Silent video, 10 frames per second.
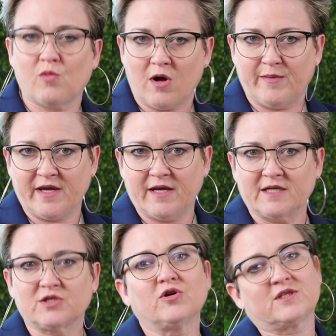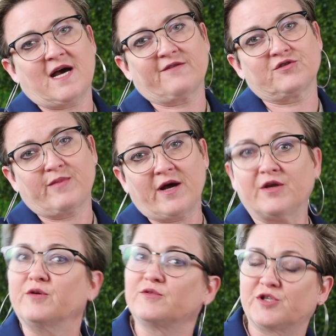well-being is looked after by
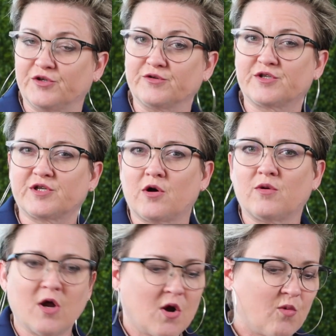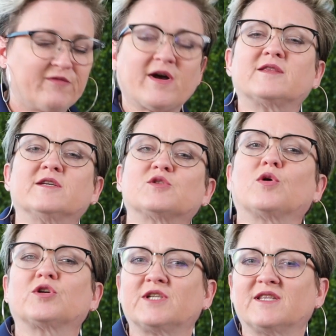you too. So we've got this
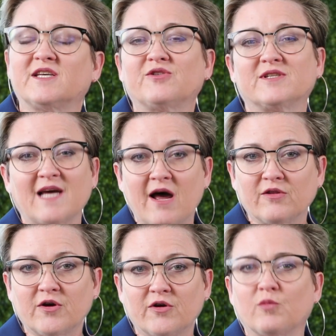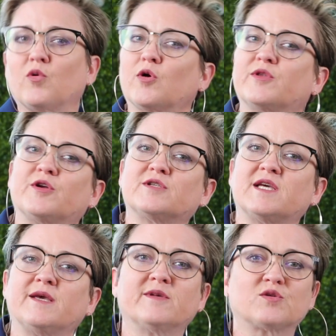worksheet that you can download and work with your
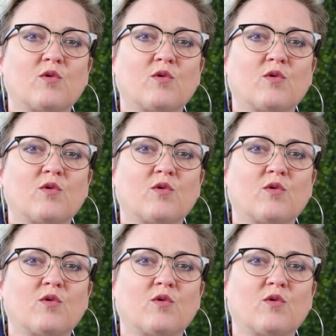team. It's